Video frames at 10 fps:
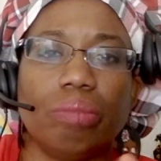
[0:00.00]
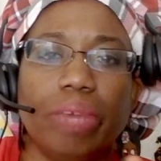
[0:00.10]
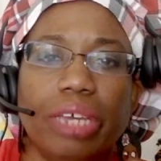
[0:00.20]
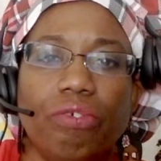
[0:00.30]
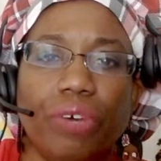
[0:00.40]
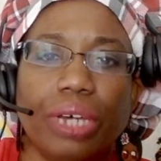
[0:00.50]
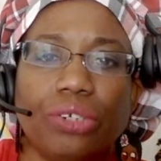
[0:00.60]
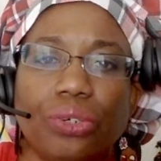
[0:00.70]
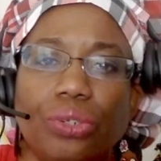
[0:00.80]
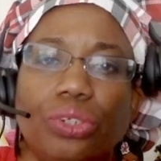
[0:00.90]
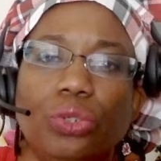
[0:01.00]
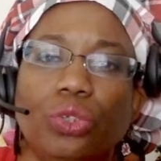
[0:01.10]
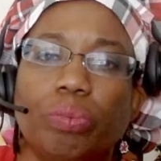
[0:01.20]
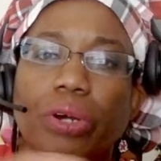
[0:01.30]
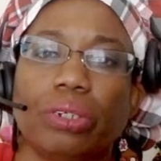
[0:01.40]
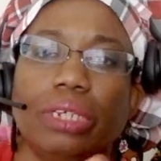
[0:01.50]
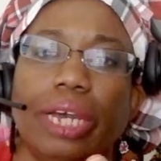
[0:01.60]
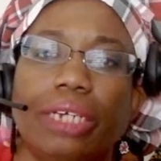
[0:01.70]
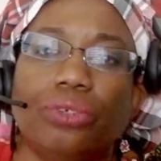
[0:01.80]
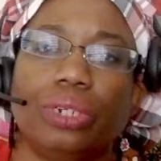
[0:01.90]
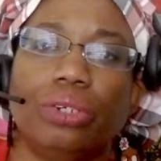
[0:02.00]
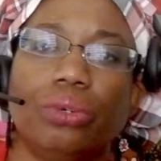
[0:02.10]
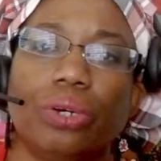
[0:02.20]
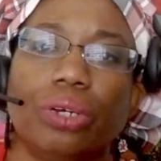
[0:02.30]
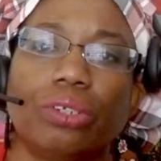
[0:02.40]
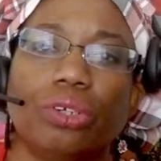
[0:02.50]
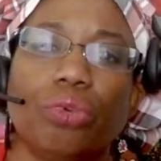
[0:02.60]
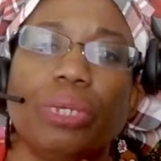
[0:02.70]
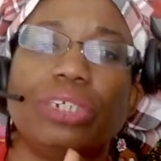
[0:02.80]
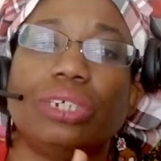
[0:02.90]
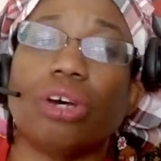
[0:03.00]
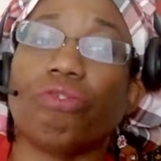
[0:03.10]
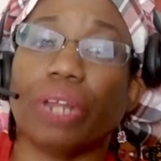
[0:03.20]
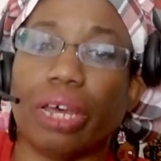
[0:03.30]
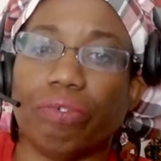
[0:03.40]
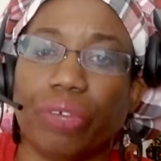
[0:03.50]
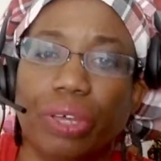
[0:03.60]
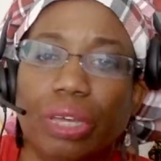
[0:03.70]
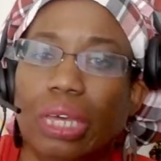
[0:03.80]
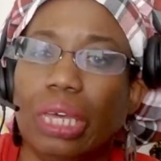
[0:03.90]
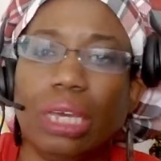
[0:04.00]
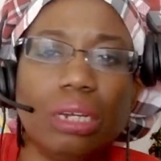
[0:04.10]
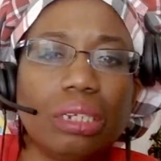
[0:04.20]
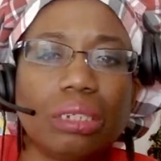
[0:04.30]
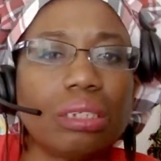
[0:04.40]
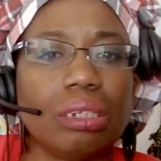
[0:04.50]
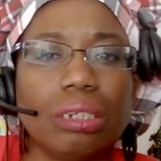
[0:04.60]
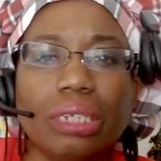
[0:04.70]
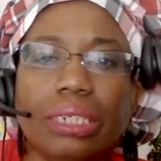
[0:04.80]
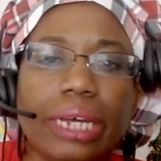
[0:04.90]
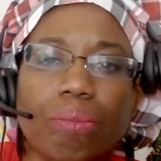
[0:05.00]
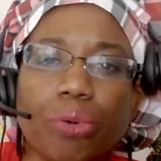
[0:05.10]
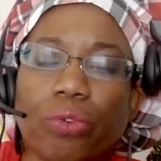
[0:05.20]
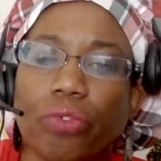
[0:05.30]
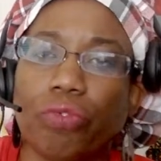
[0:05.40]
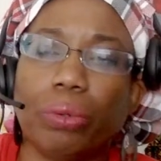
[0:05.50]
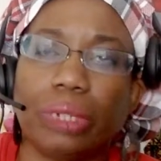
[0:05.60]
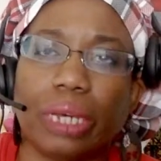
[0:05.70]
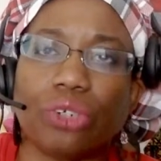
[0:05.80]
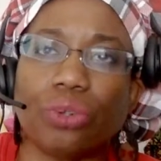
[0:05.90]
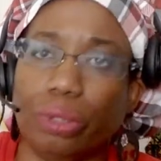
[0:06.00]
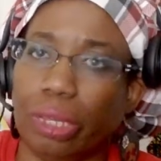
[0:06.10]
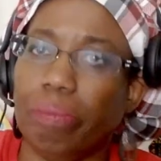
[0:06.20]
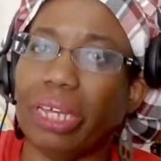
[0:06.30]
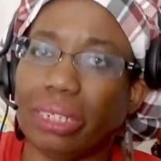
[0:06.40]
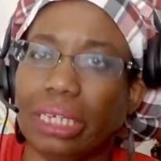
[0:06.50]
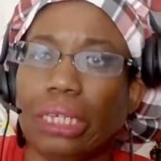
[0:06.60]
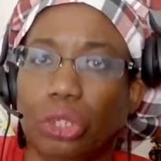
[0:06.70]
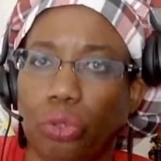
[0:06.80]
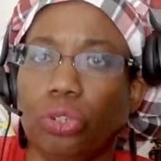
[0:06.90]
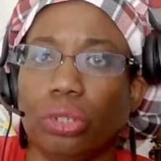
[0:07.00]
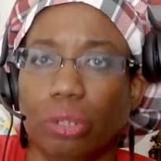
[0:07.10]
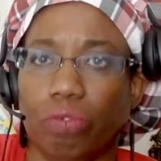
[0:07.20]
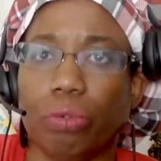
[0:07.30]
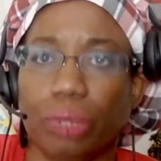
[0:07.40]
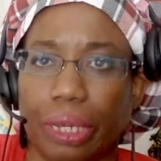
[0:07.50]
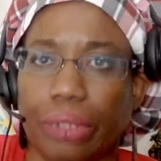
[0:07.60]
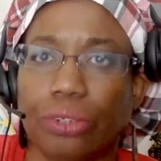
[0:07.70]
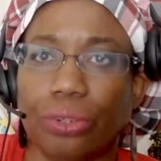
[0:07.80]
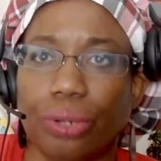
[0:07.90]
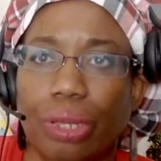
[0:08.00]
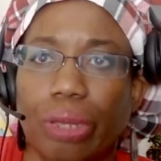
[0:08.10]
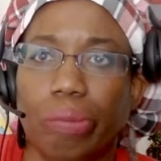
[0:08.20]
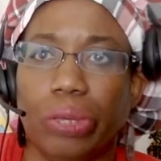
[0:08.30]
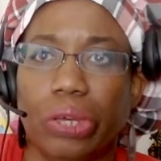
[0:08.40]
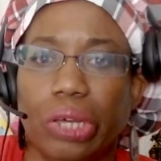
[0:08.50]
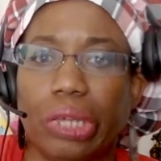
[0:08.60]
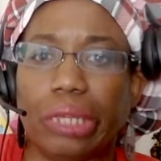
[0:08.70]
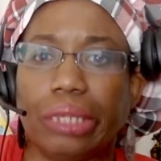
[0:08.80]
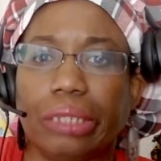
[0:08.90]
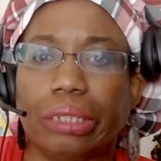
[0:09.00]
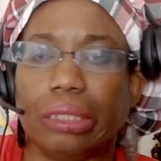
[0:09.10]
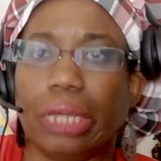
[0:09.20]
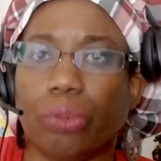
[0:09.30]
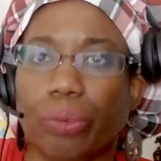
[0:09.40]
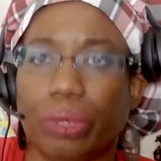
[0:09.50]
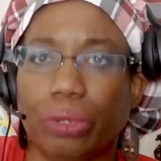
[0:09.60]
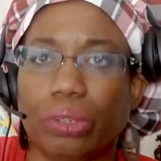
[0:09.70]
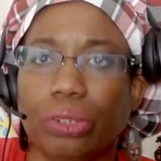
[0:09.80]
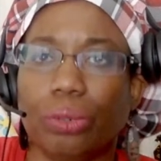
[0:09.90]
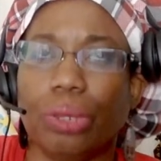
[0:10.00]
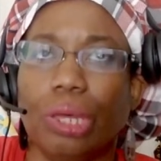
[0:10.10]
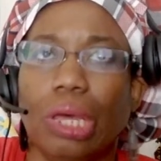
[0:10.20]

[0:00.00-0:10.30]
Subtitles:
Manufacturers use partially hydrogenated oil to increase shelf life. It does not improve the food texture. They made us get used to the food texture because that's what we're used to.